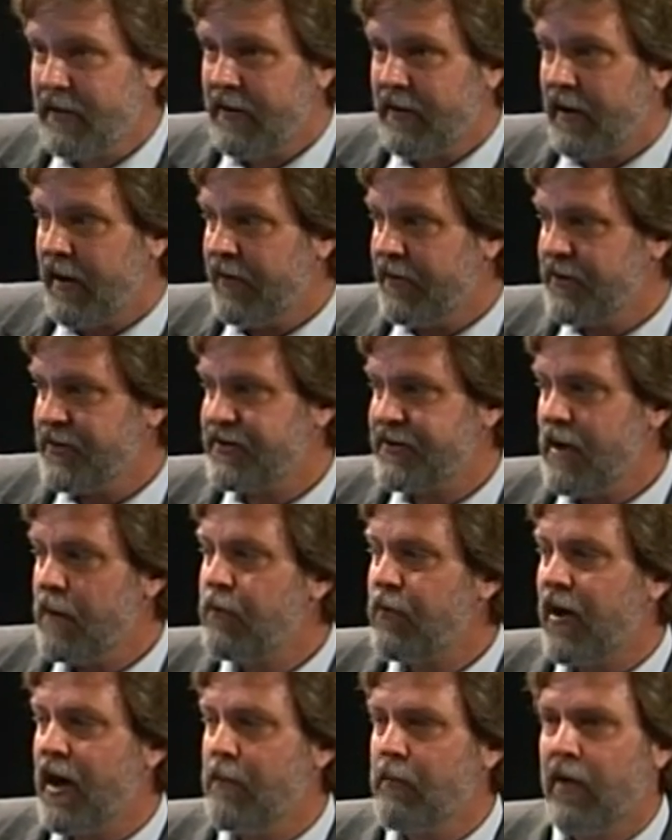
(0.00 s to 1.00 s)
The
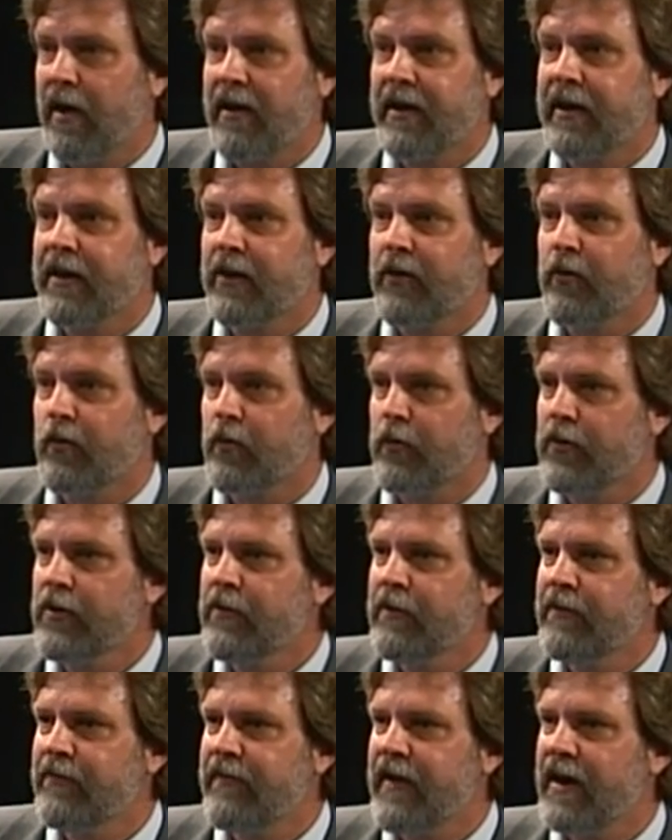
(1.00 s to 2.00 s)
subprime market grew. In
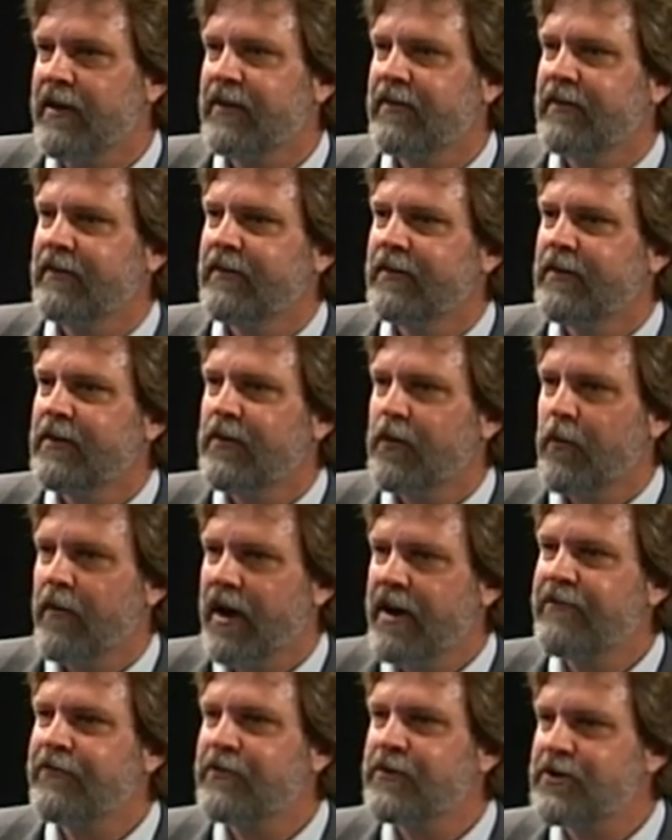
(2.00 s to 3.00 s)
fact, when I
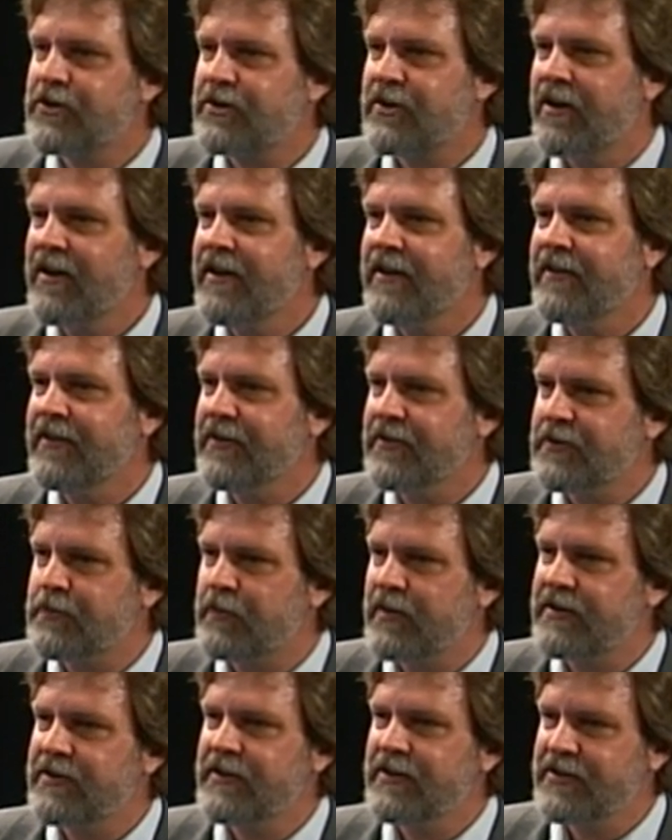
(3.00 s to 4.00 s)
first started in this
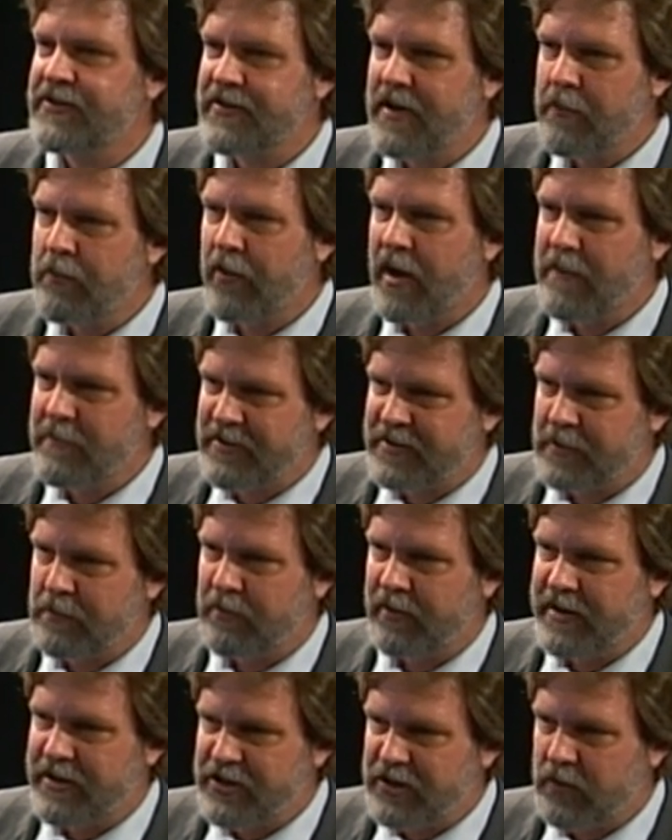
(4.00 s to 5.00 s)
business, subprime is the
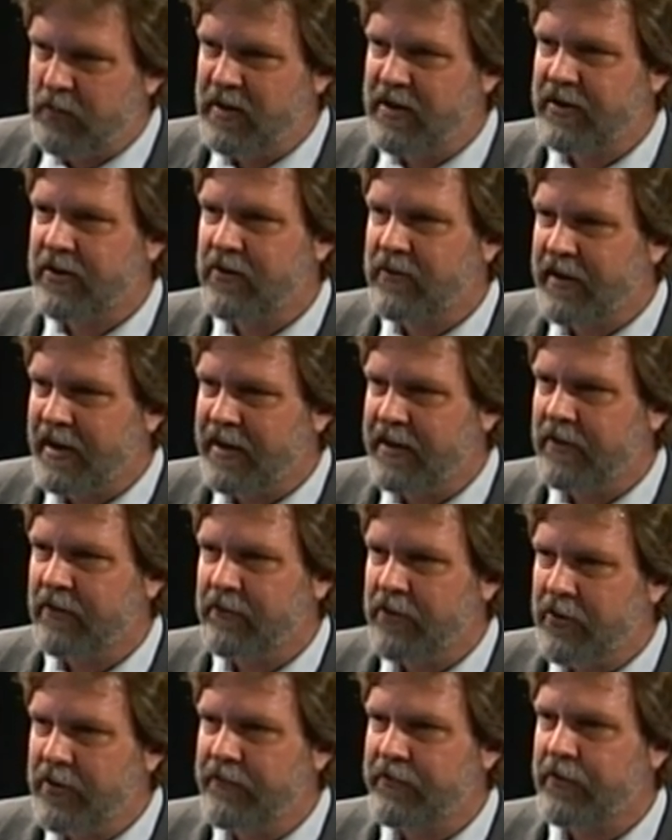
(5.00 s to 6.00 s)
place you went to go get your
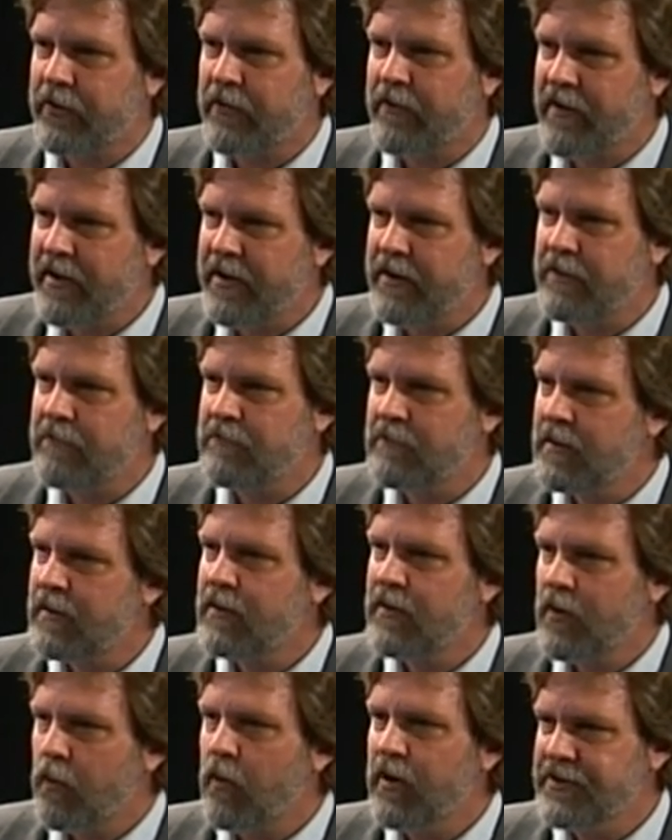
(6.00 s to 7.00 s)
loan if your credit
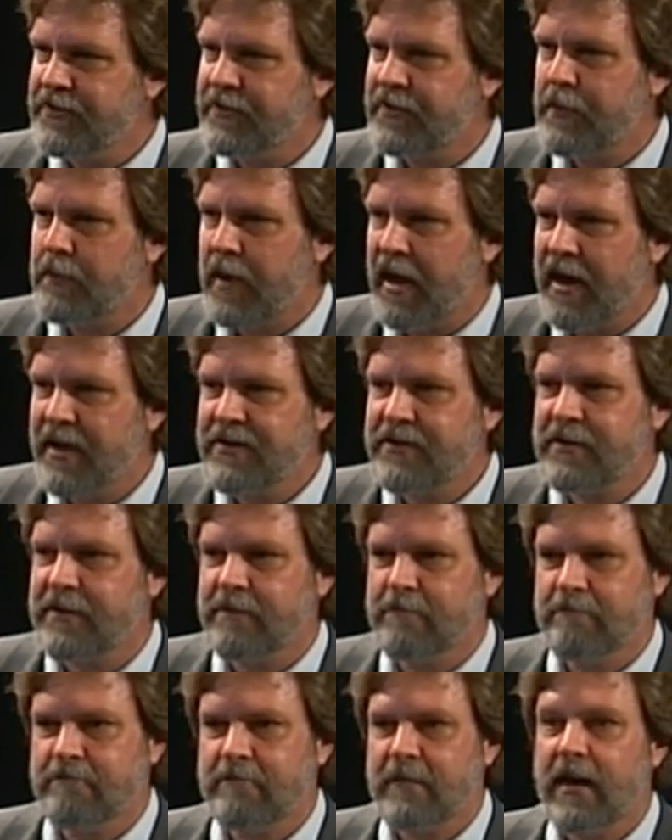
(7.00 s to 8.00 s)
wasn't the best,
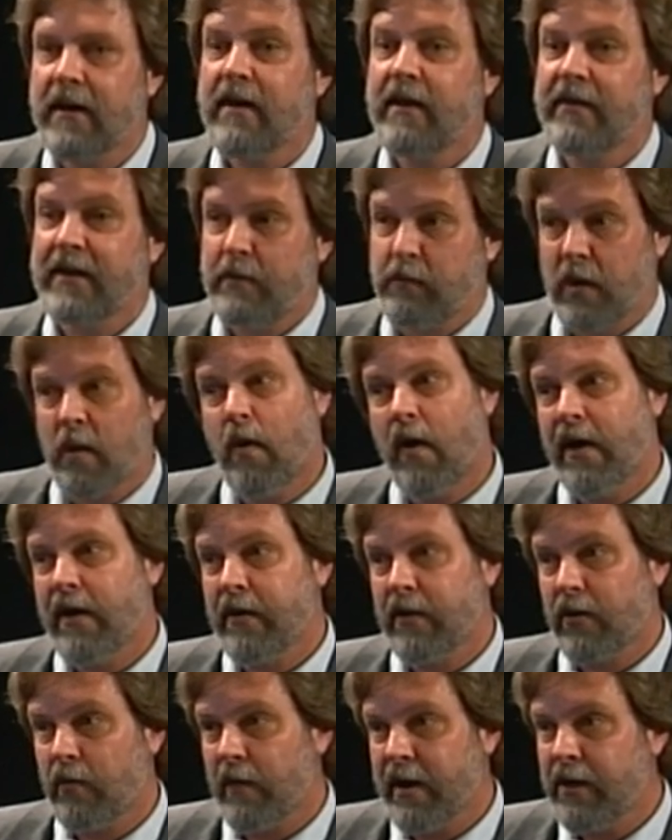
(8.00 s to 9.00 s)
and they required a
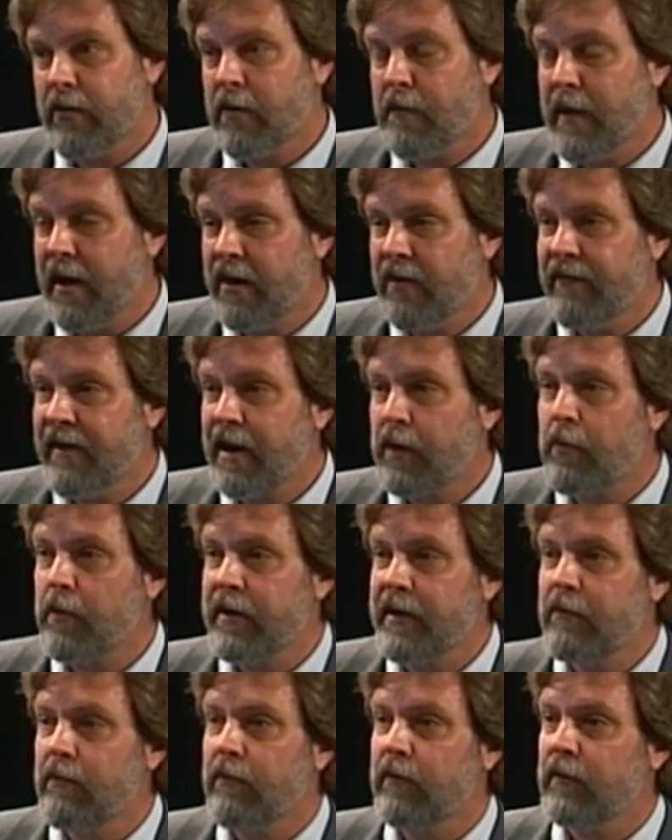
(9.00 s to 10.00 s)
greater amount of equity
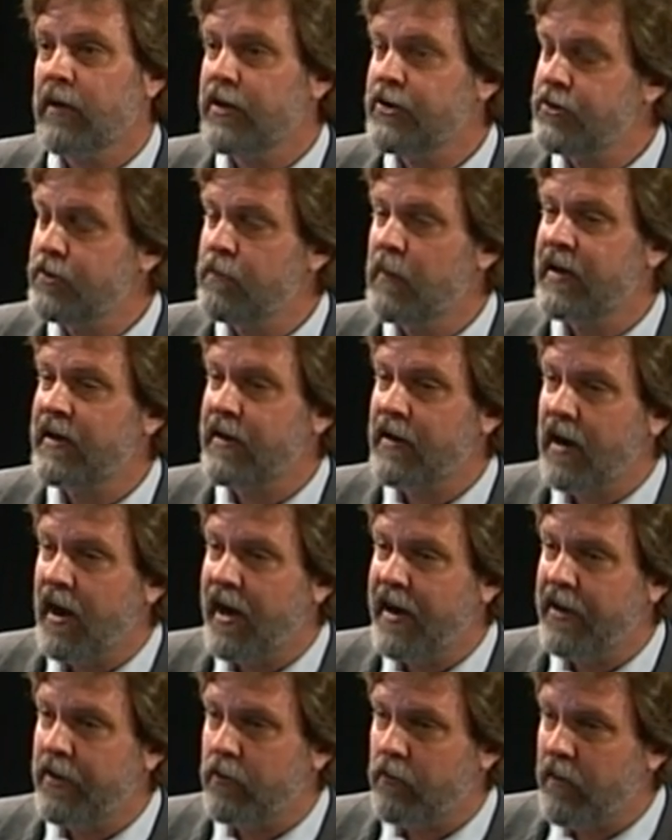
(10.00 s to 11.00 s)
and will lend you money at a
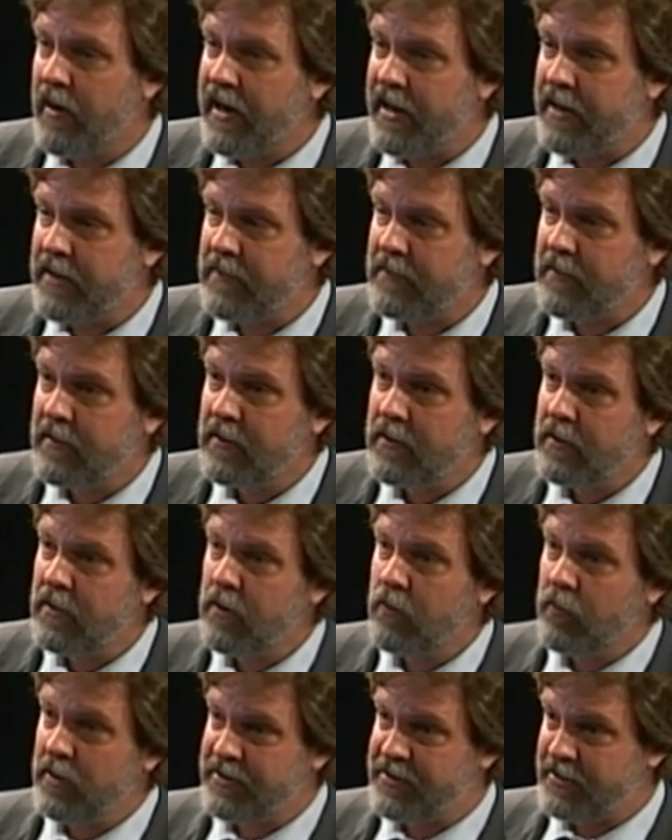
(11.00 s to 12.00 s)
higher rate.
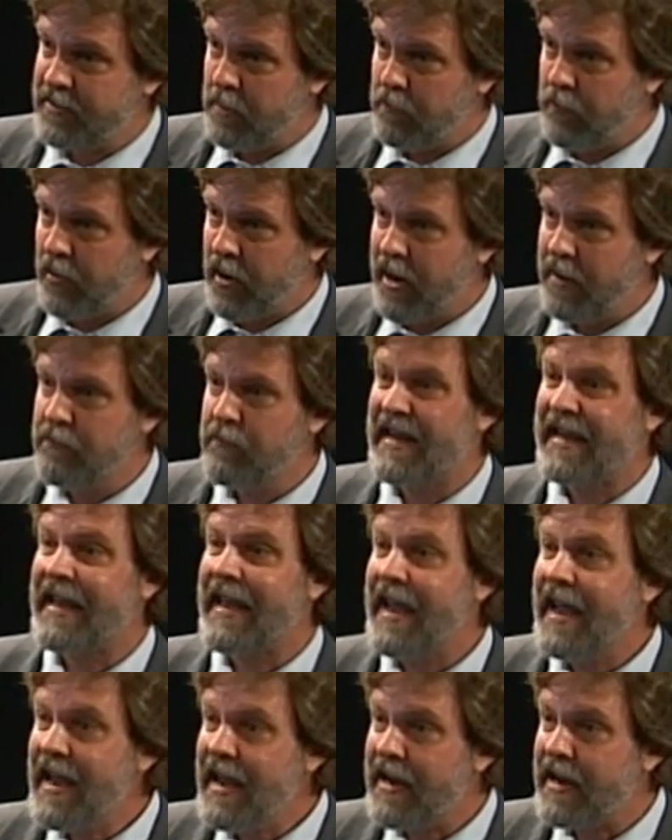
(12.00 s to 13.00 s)
What subprime
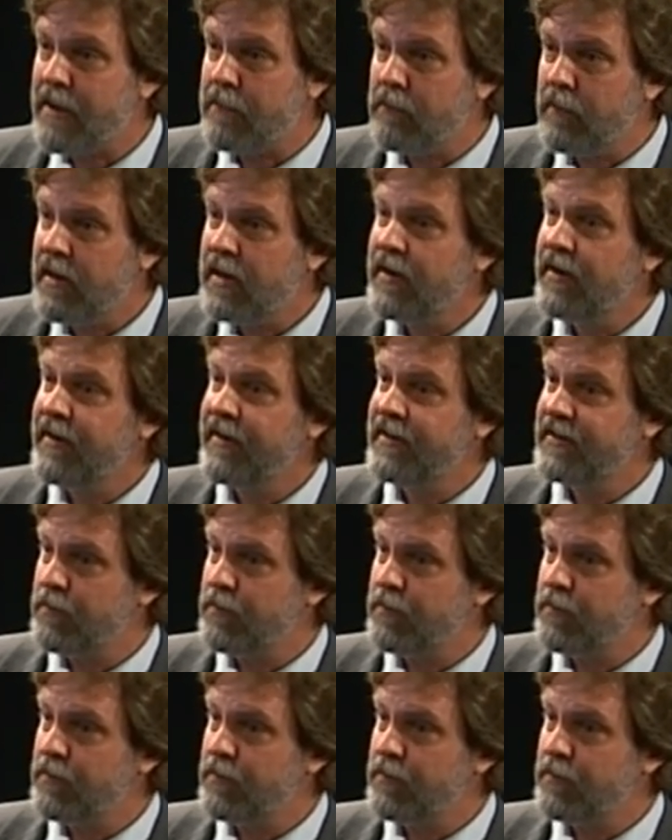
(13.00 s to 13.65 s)
became is a